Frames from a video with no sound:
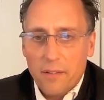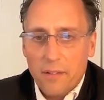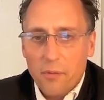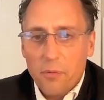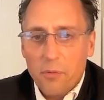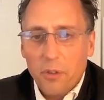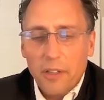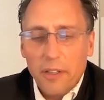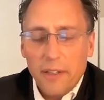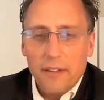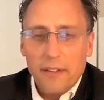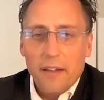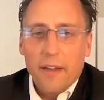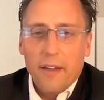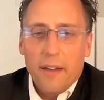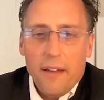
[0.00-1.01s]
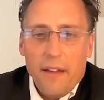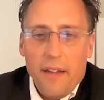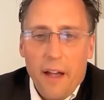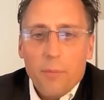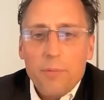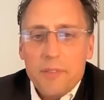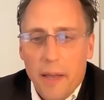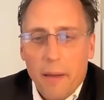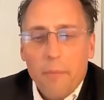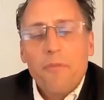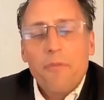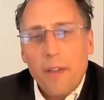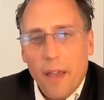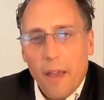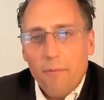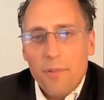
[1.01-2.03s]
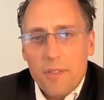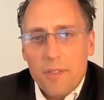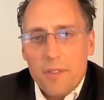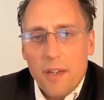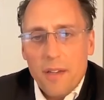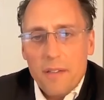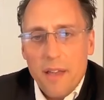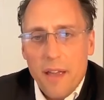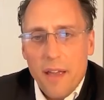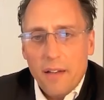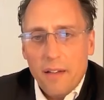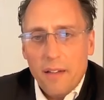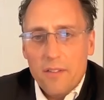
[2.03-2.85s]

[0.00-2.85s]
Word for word: that really helps to emph emphasize that.